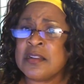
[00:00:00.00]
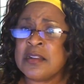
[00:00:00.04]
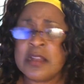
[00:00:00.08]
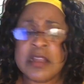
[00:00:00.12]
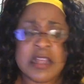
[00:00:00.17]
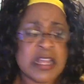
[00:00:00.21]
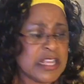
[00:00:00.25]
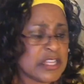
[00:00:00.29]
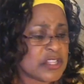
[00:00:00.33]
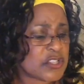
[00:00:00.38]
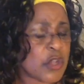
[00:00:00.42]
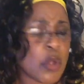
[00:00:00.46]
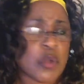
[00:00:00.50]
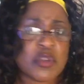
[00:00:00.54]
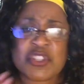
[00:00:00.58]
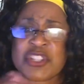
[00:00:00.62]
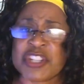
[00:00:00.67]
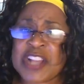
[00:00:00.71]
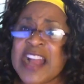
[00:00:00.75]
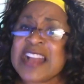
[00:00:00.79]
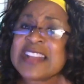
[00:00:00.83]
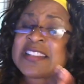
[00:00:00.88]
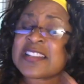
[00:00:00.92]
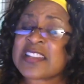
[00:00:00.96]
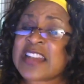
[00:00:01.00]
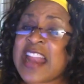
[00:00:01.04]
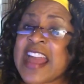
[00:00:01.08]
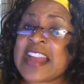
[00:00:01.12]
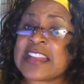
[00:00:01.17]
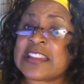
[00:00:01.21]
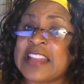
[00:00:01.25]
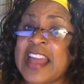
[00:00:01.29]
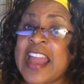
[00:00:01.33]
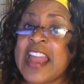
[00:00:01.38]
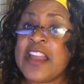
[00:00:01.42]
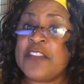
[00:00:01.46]
So just
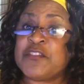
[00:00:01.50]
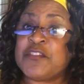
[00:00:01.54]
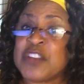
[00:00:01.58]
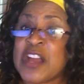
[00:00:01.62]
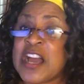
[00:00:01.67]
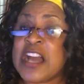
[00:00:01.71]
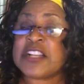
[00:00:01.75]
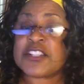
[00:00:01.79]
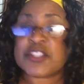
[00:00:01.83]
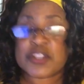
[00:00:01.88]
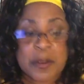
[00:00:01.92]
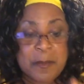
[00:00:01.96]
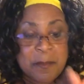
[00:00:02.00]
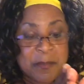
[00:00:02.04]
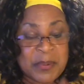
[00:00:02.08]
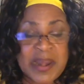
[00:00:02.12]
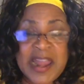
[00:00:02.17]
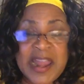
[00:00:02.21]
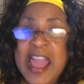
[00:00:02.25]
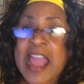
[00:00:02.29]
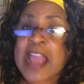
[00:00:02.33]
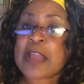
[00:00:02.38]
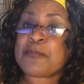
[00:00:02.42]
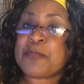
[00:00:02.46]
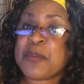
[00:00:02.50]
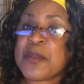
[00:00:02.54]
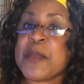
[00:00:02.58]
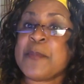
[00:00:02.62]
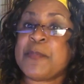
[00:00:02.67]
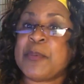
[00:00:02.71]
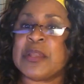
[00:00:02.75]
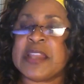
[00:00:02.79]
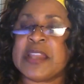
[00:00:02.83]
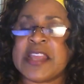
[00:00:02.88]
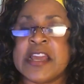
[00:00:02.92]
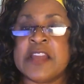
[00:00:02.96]
like they've done to black
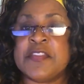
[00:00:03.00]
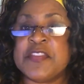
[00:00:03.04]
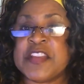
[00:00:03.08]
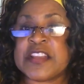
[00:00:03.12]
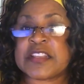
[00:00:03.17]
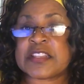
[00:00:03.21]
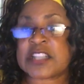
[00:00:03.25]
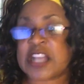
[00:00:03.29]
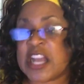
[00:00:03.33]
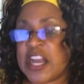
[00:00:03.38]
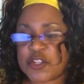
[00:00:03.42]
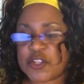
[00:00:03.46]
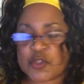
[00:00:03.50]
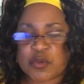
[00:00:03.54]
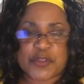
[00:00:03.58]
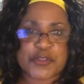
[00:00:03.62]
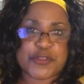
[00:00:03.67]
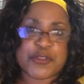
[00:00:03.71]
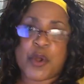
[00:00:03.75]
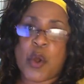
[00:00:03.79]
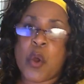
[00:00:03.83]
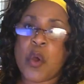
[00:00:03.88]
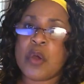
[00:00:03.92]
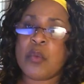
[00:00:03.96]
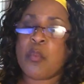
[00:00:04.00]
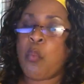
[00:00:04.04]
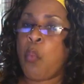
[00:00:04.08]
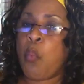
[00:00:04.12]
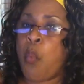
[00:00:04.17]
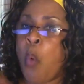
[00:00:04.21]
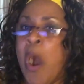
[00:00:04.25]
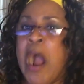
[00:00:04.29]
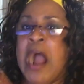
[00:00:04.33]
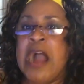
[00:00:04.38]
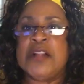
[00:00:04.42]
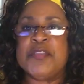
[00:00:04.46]
people in this country, throwing
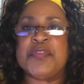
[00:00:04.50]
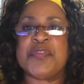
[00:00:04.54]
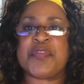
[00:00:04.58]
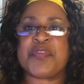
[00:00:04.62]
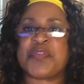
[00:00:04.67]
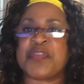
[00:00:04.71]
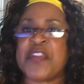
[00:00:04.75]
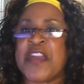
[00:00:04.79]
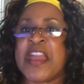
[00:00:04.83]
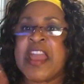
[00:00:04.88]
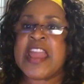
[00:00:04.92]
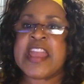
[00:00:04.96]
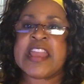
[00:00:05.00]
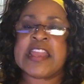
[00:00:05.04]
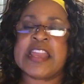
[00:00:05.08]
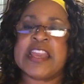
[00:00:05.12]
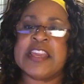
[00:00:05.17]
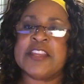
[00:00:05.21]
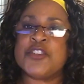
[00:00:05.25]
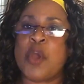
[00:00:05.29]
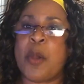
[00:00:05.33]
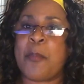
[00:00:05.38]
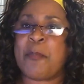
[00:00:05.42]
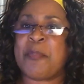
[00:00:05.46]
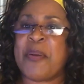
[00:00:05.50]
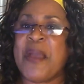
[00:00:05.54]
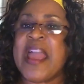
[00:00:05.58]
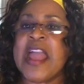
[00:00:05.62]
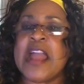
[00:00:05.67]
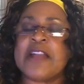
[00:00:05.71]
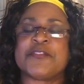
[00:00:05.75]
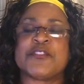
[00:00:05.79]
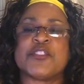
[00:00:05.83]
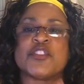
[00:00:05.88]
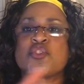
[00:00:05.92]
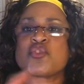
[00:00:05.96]
one thing in your
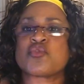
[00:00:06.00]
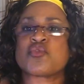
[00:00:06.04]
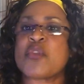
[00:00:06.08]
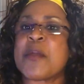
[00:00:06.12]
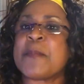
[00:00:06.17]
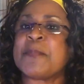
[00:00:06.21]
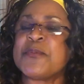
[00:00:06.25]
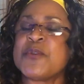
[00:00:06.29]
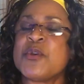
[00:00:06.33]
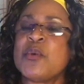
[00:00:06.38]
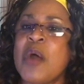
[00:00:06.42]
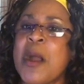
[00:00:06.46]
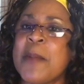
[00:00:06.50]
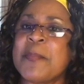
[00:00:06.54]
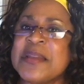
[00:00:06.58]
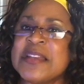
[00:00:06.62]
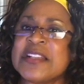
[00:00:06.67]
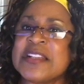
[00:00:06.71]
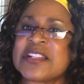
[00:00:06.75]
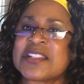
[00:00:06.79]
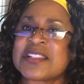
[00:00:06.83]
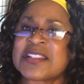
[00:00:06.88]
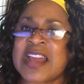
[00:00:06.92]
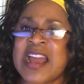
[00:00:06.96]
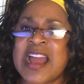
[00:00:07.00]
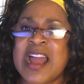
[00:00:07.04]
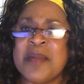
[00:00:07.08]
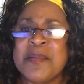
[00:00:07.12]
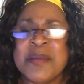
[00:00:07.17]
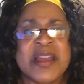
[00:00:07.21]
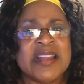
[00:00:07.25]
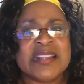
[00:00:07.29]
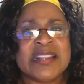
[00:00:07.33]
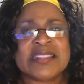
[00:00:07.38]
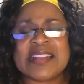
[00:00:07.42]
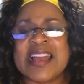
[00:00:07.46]
path to trip you up each time,
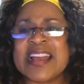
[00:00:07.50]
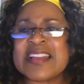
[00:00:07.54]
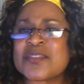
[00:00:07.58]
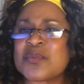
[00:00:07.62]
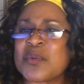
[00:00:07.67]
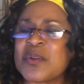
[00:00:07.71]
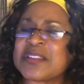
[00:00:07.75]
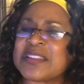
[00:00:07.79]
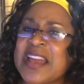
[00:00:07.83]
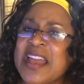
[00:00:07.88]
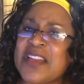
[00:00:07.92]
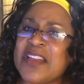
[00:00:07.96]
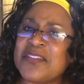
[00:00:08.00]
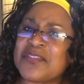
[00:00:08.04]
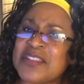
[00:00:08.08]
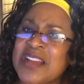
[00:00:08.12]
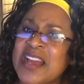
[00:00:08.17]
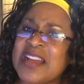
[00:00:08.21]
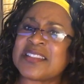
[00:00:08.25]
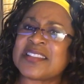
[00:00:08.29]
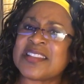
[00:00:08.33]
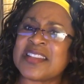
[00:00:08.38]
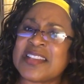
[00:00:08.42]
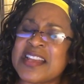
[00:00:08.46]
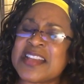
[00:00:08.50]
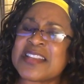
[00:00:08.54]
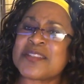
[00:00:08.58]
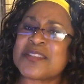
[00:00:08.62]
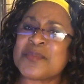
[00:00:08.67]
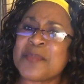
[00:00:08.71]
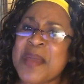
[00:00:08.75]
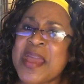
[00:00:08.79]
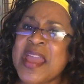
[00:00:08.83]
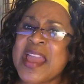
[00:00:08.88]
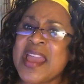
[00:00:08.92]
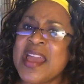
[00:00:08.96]
that's what they've done to this
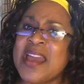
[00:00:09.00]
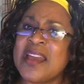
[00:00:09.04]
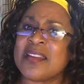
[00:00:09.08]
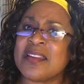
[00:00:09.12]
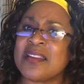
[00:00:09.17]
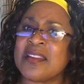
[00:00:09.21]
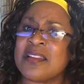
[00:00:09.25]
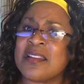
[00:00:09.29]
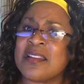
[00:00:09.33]
man.